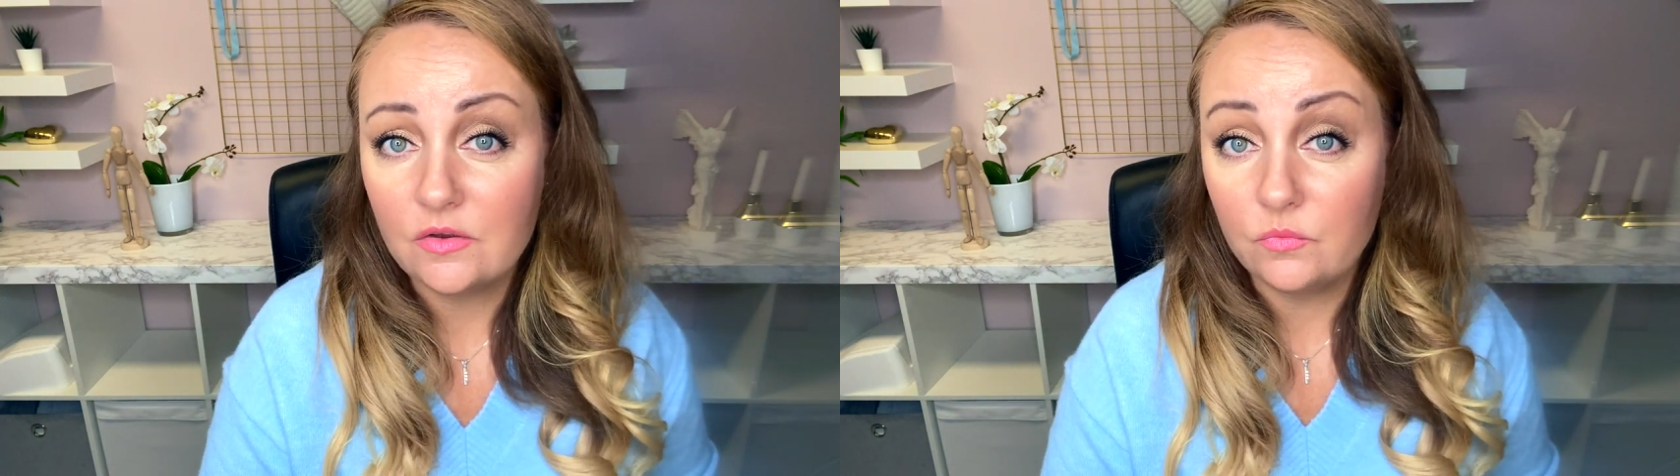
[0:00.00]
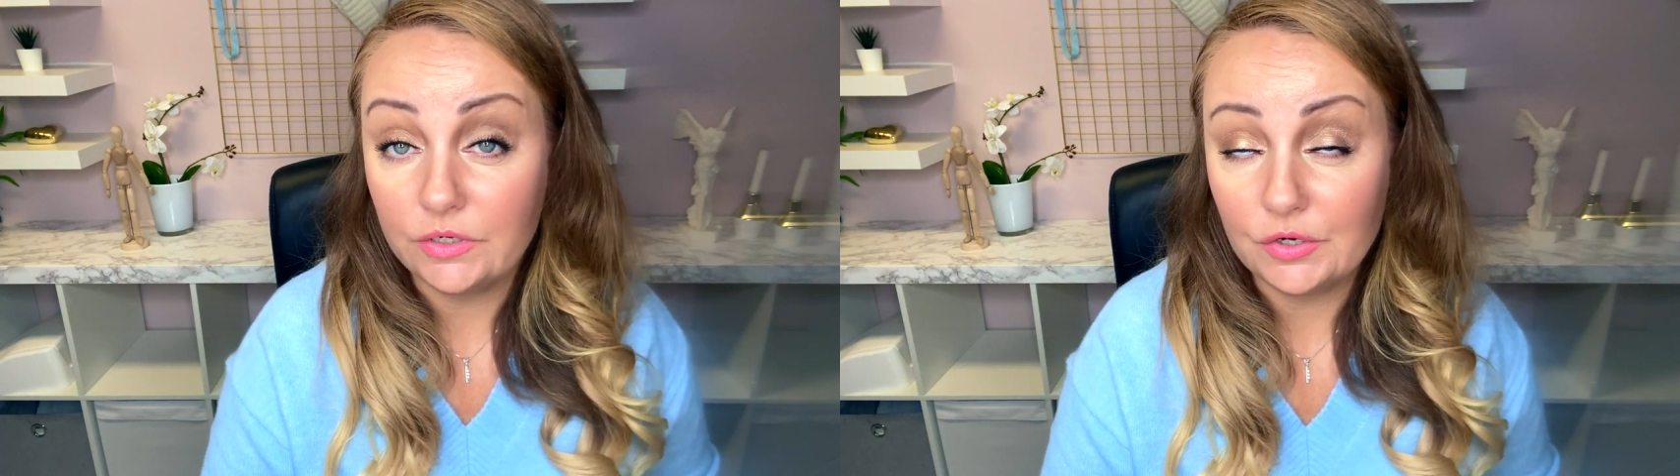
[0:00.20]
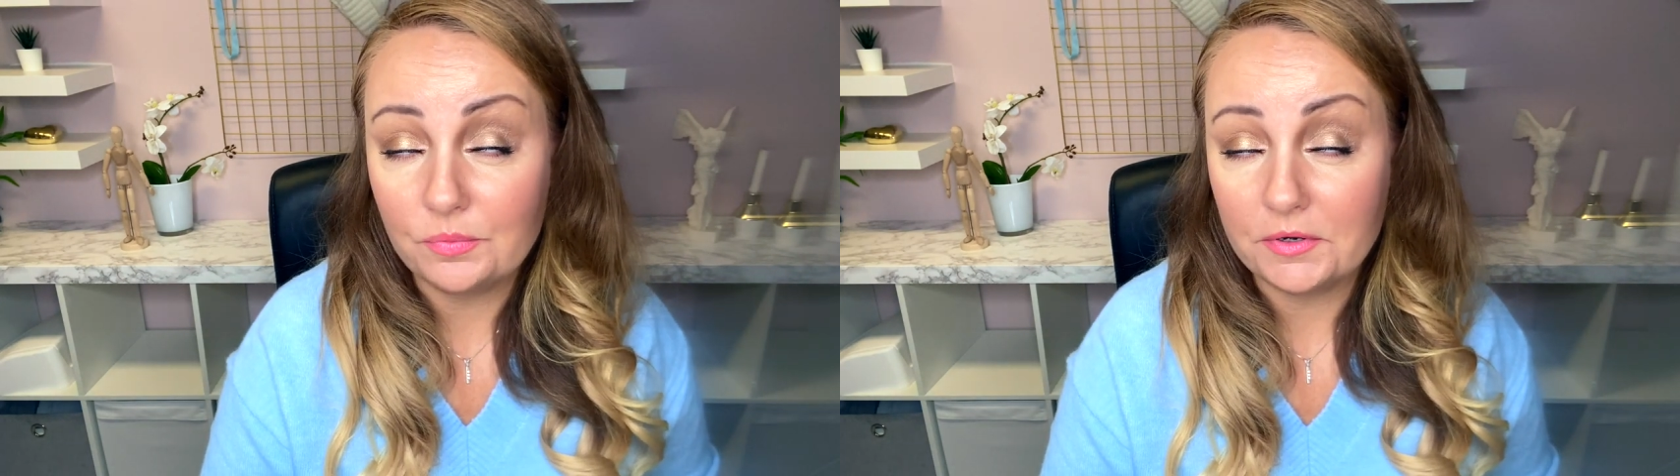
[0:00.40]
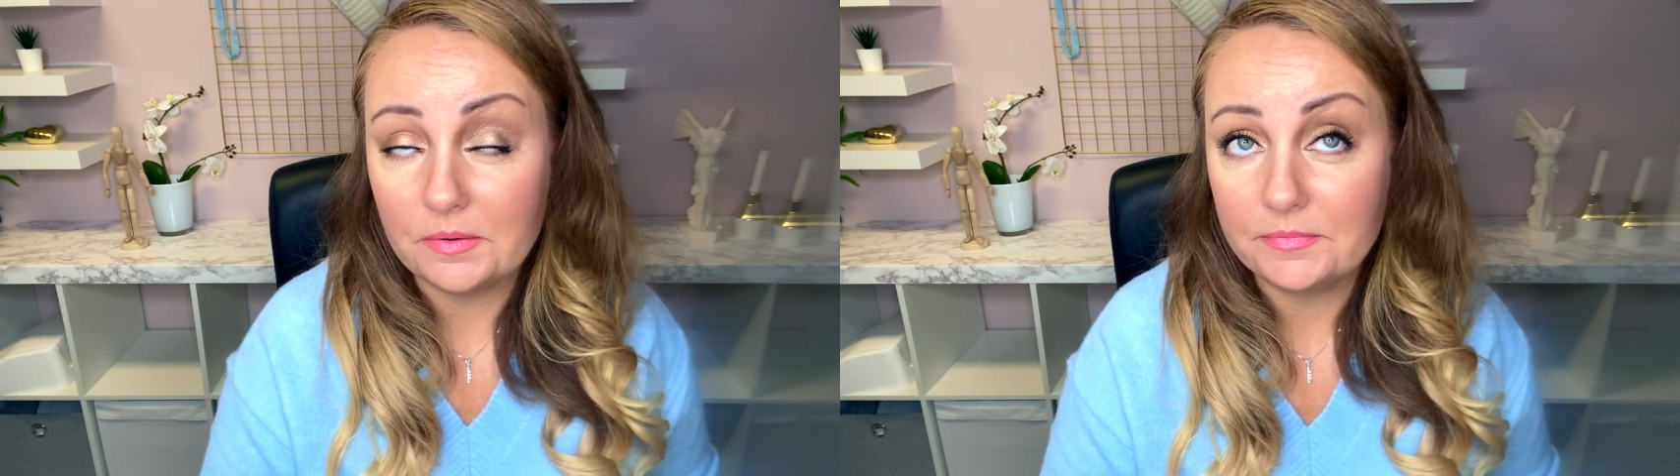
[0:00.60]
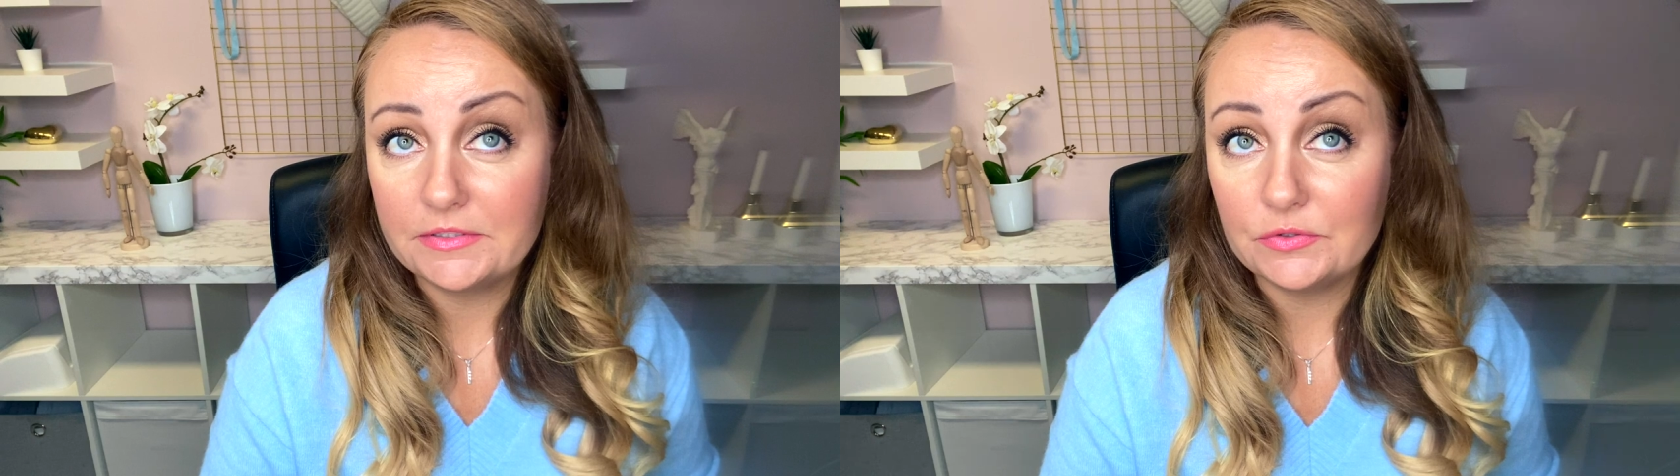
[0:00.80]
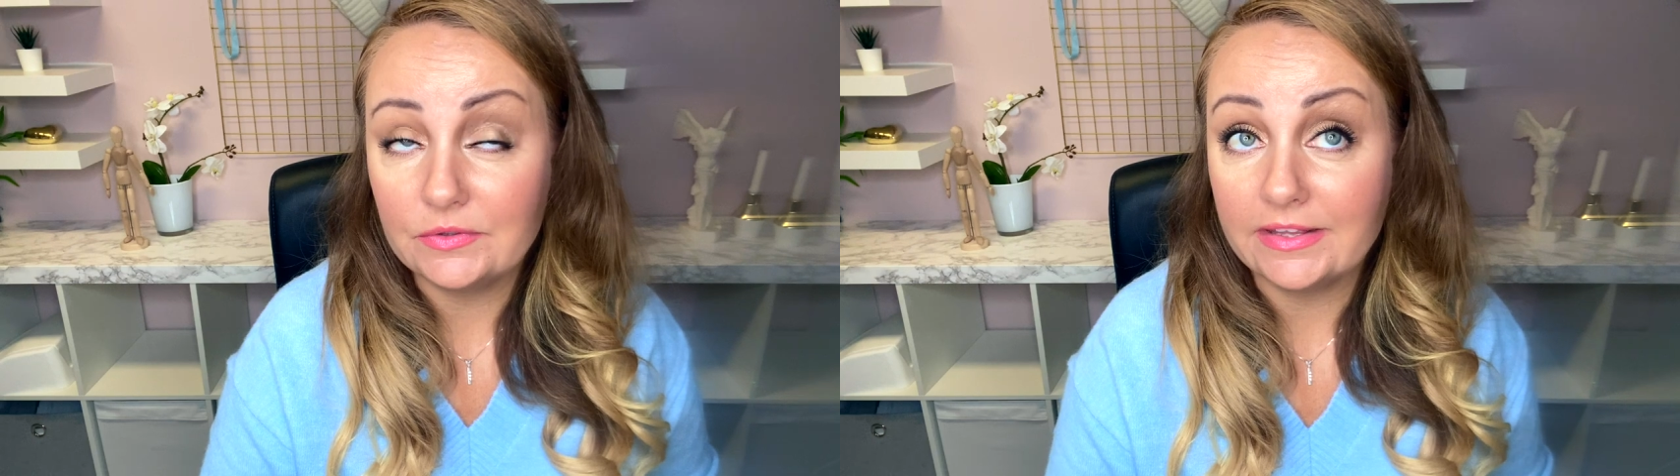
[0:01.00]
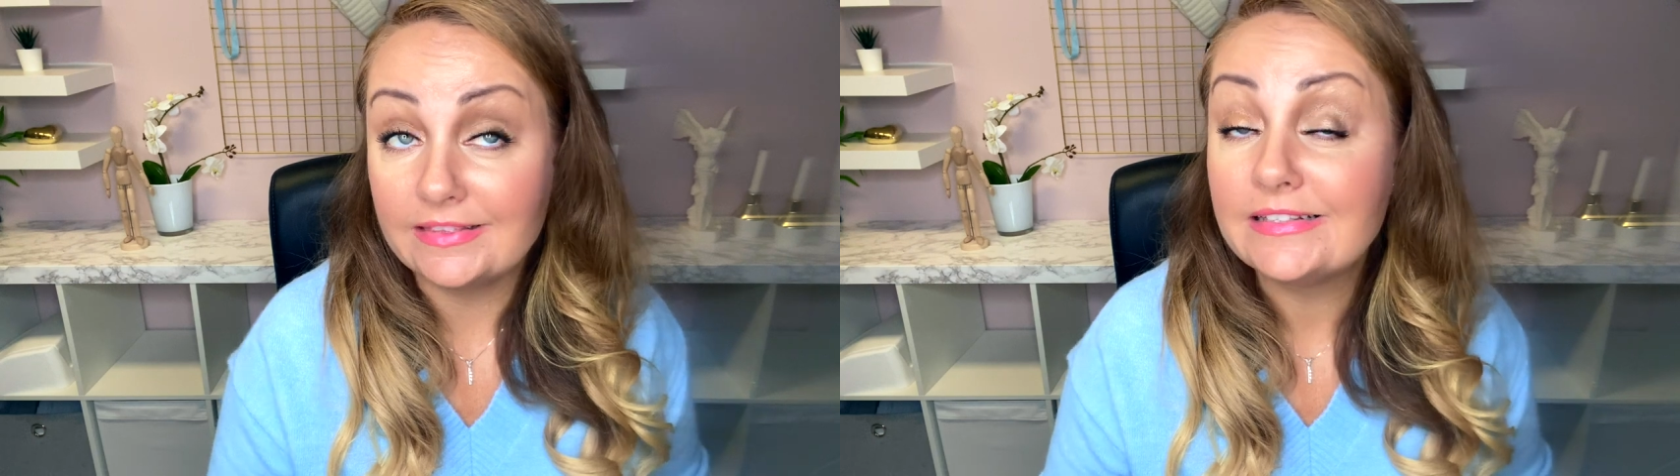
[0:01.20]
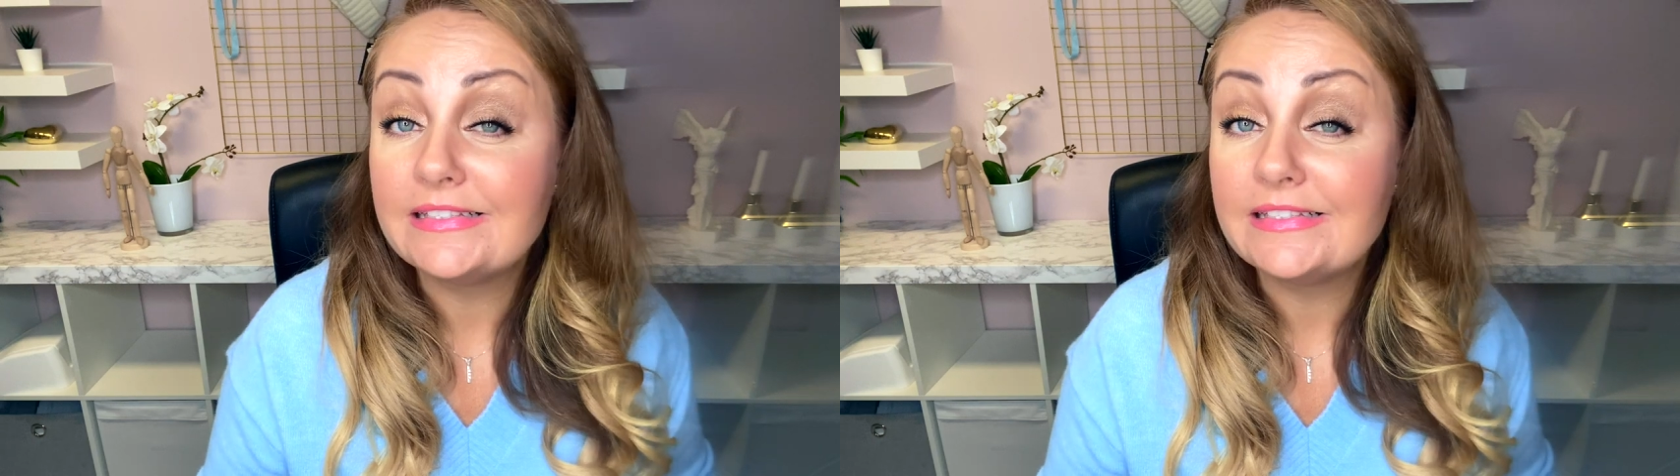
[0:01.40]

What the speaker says: when you open up to let the